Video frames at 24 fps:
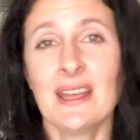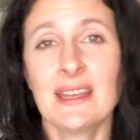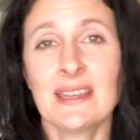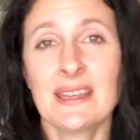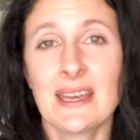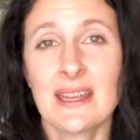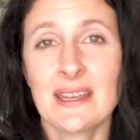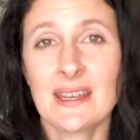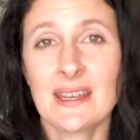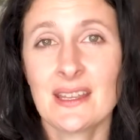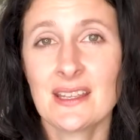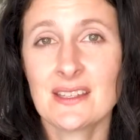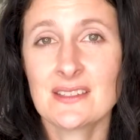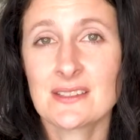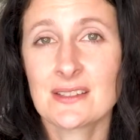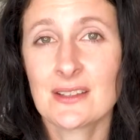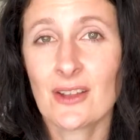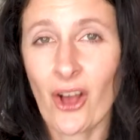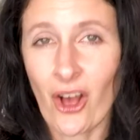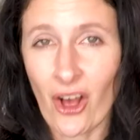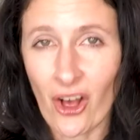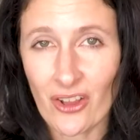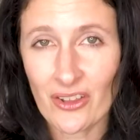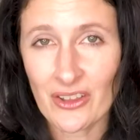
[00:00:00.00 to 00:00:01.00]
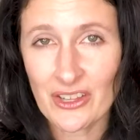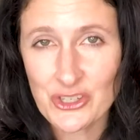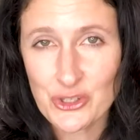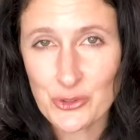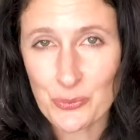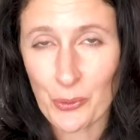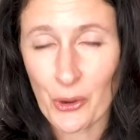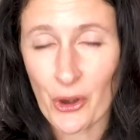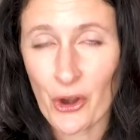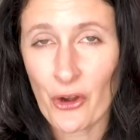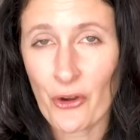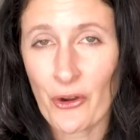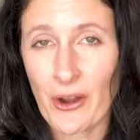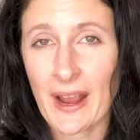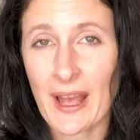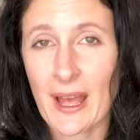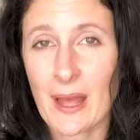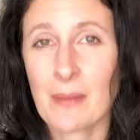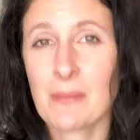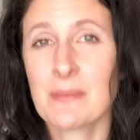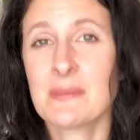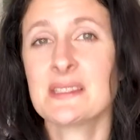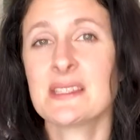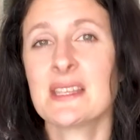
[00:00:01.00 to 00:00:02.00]
getting into college
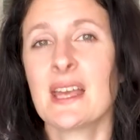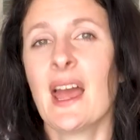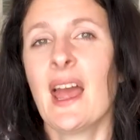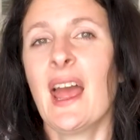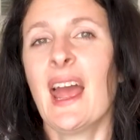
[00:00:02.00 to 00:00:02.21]
programs,